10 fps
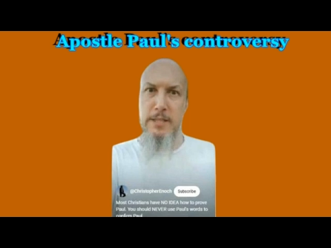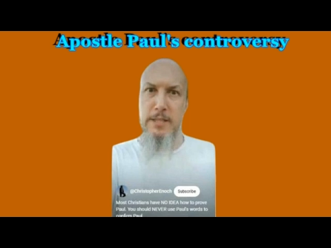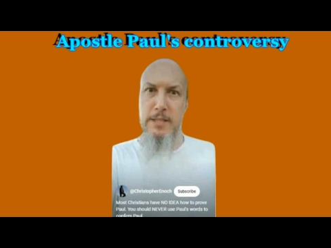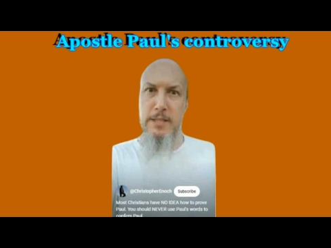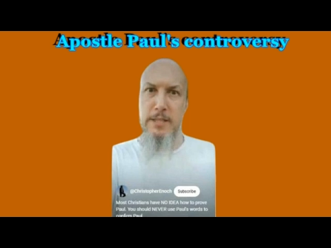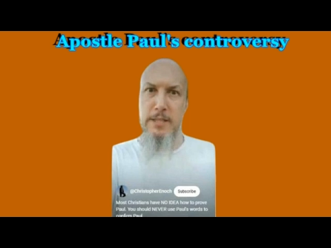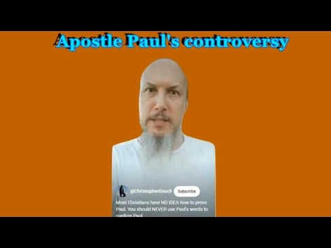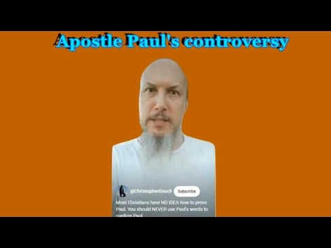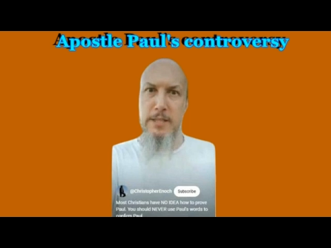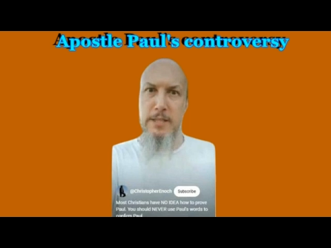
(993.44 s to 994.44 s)

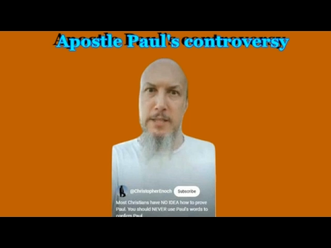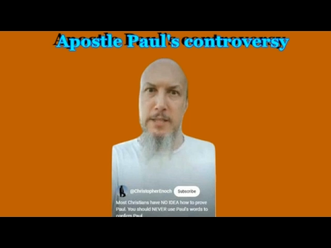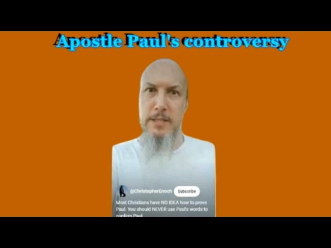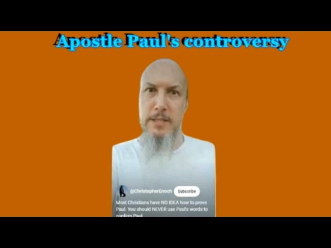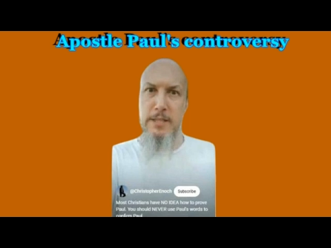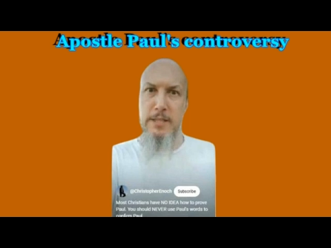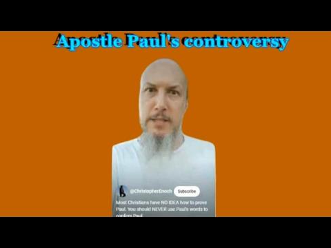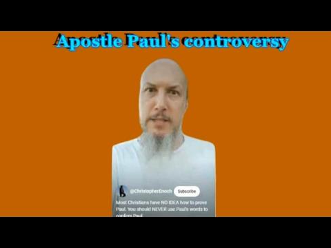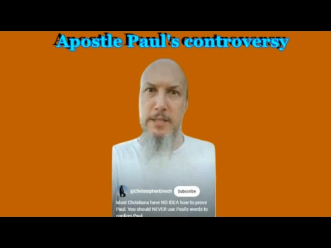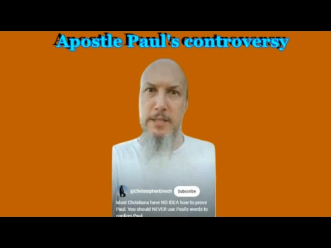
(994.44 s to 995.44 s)

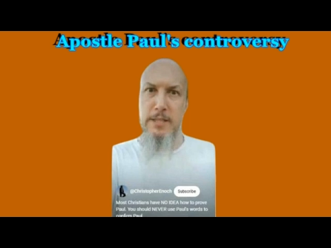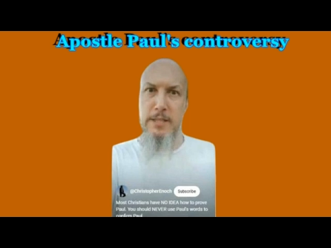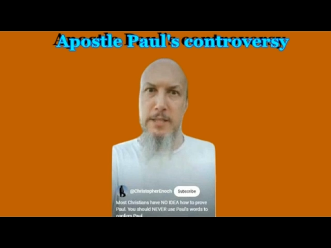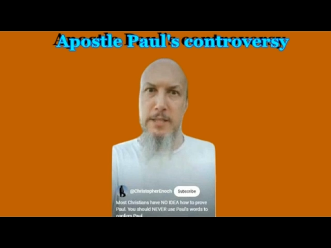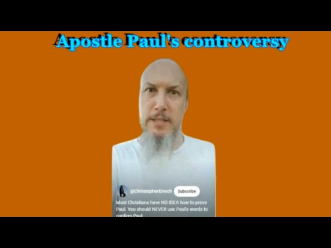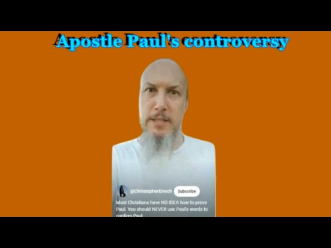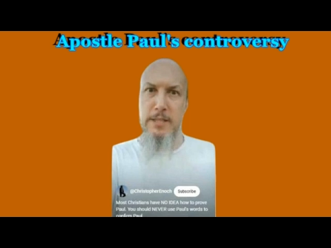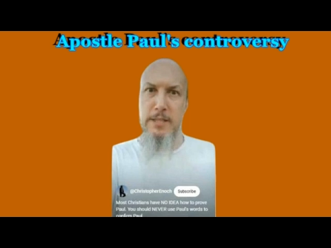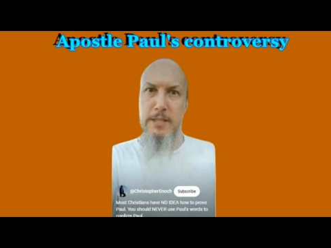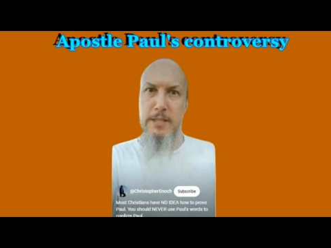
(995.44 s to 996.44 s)

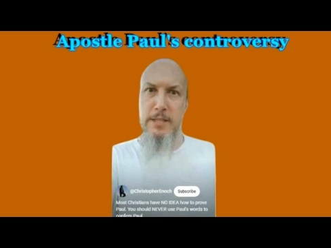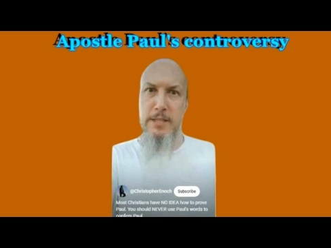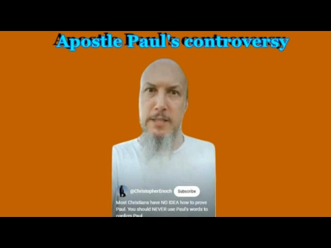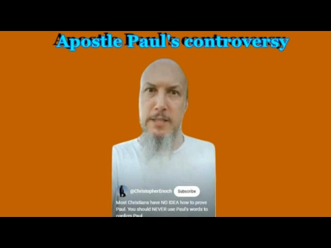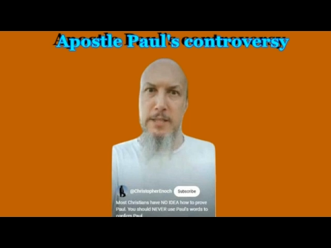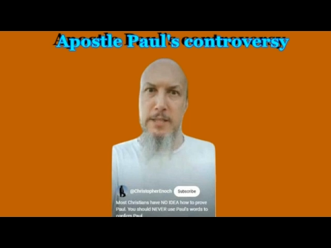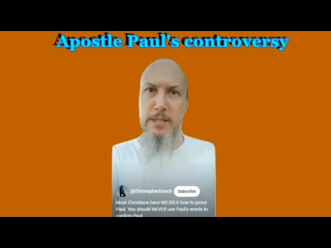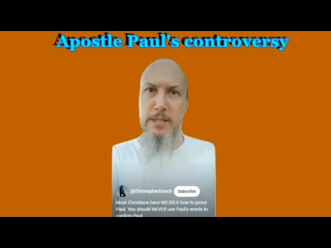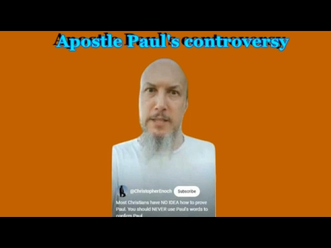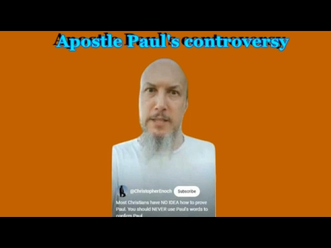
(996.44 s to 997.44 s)

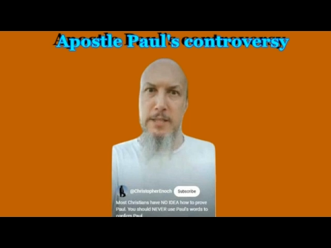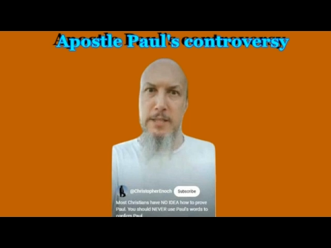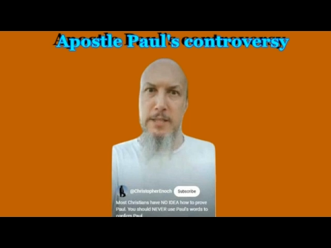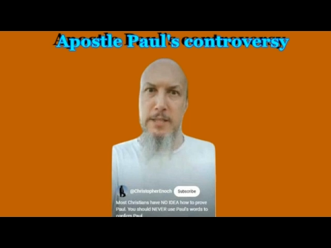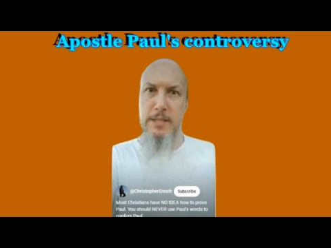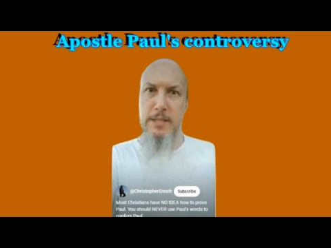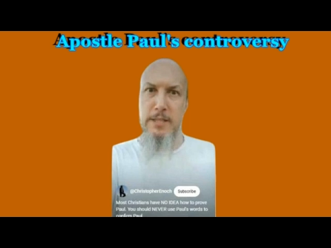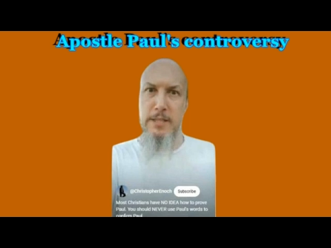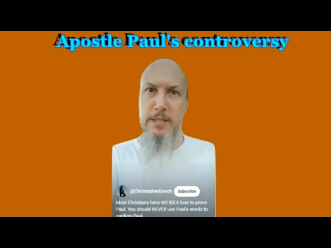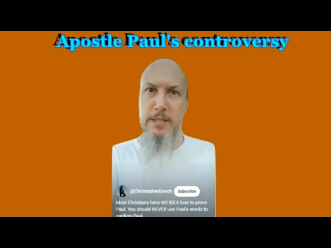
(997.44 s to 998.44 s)
The face doesn't move, so there is nothing to read.